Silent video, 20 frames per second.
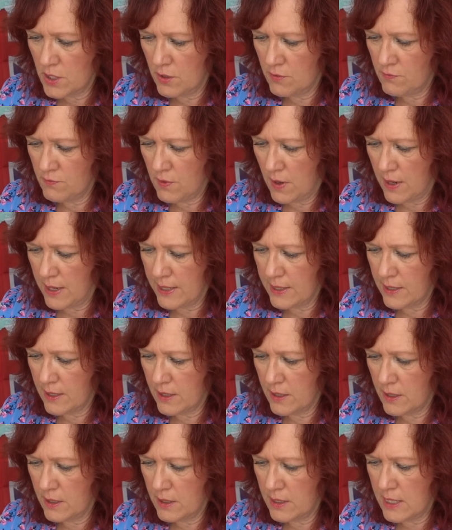Right,
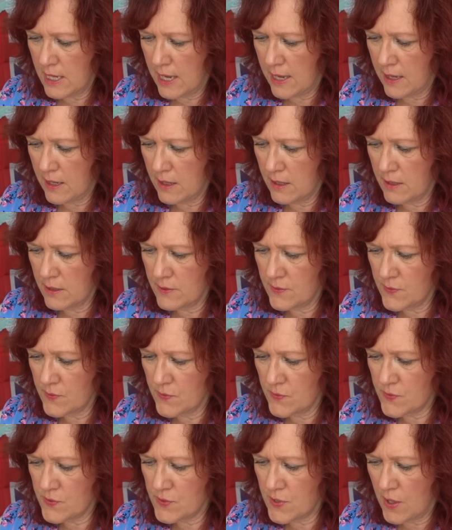yeah.
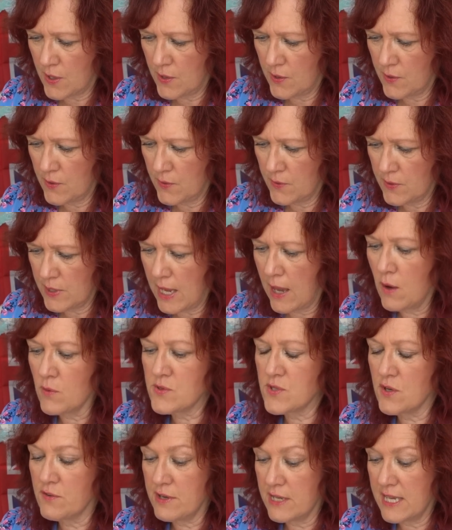So, yeah, oh,
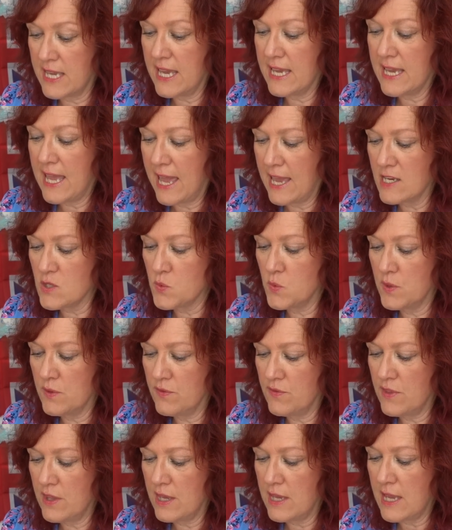sorry, King
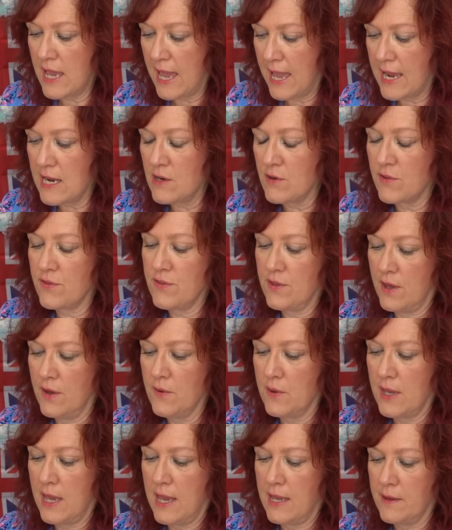Edward VIII.
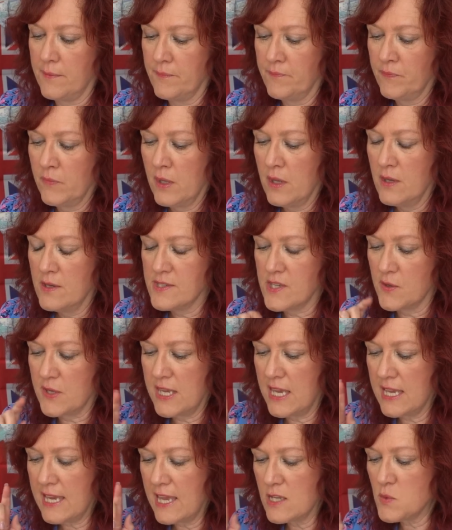Okay. So
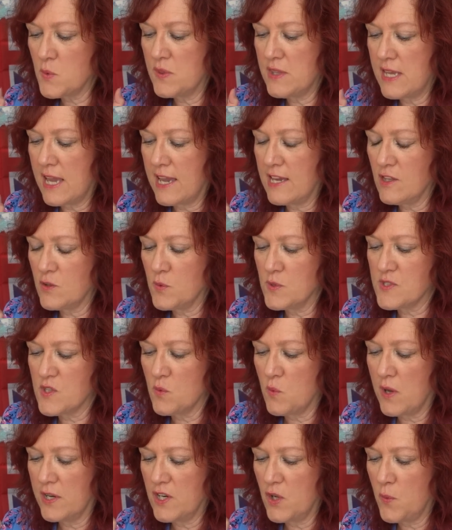King Edward VIII was
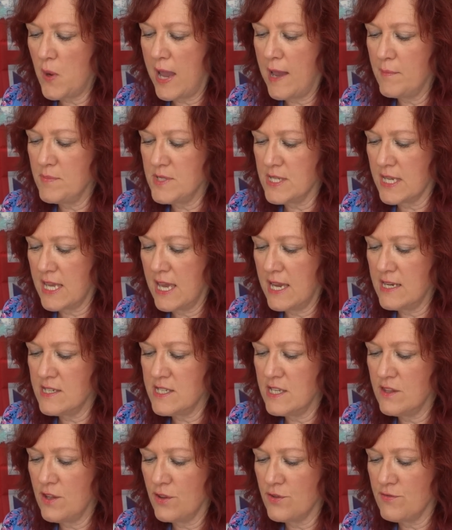the one who
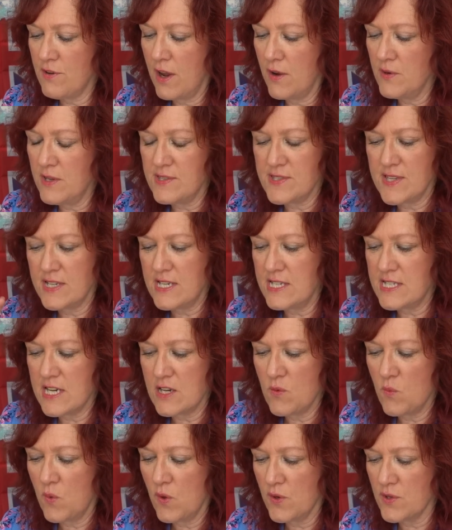abdicated the throne. He said he
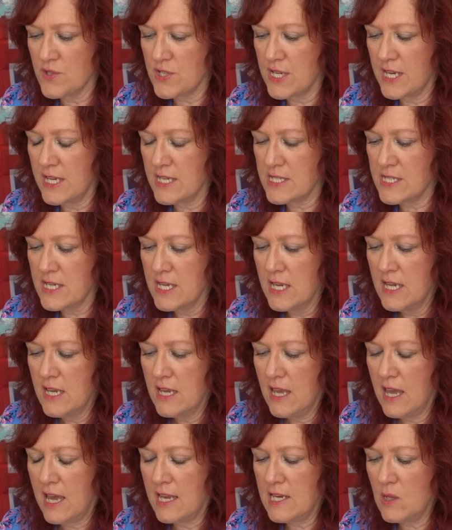didn't want it,
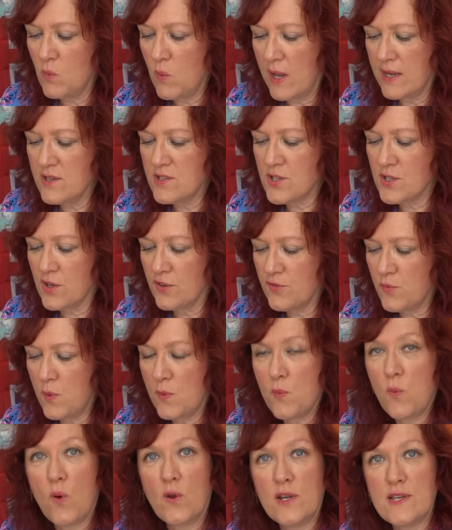and he went off
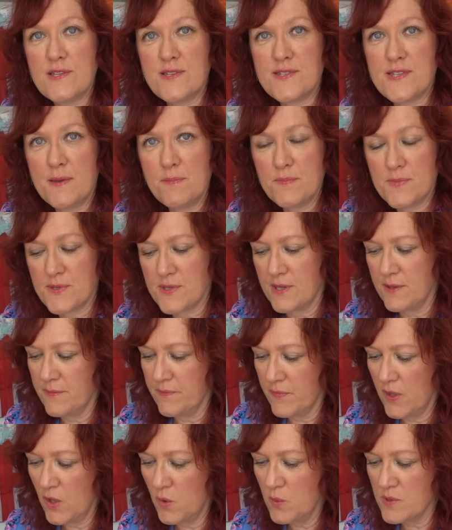with Wallis
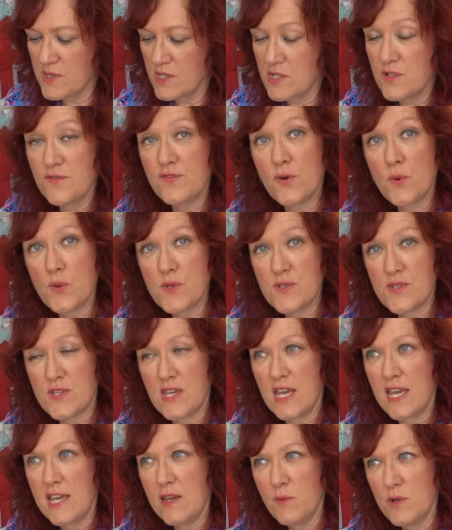Simpson, who was a
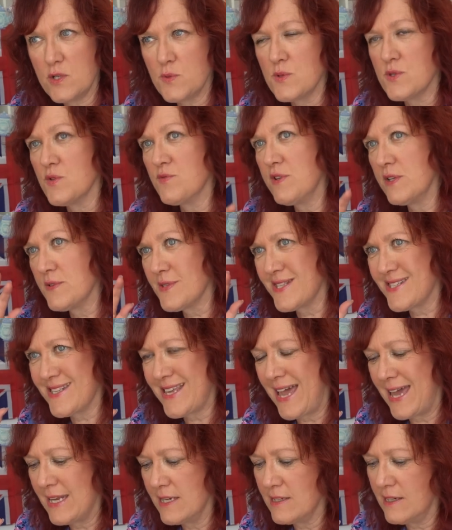divorcee, which was a real
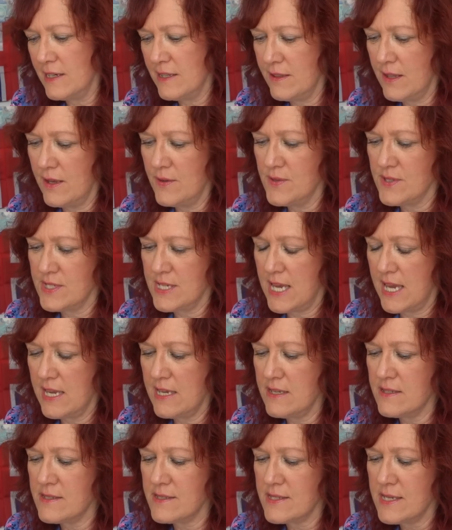scandal in those
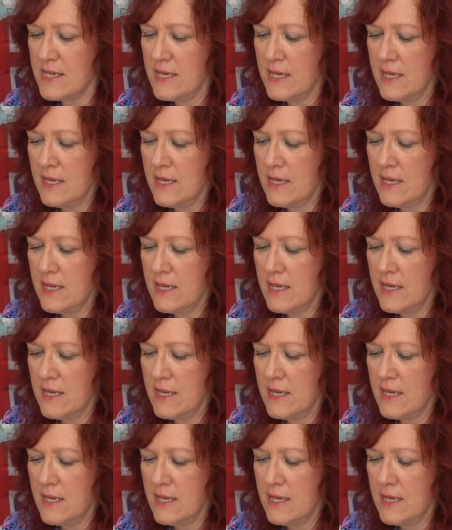days,